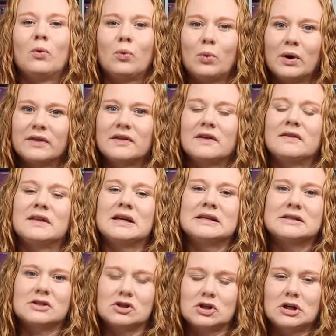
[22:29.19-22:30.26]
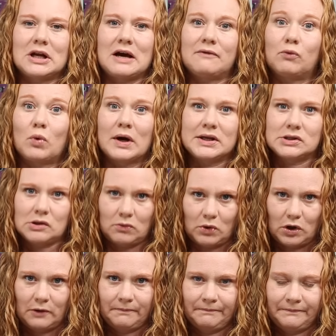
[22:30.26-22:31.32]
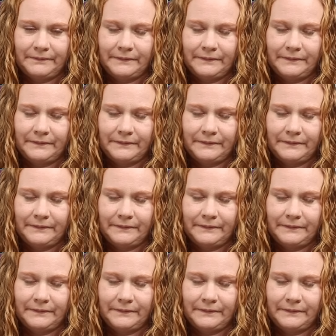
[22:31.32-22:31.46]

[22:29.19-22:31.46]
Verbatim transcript: with the addition of white toner.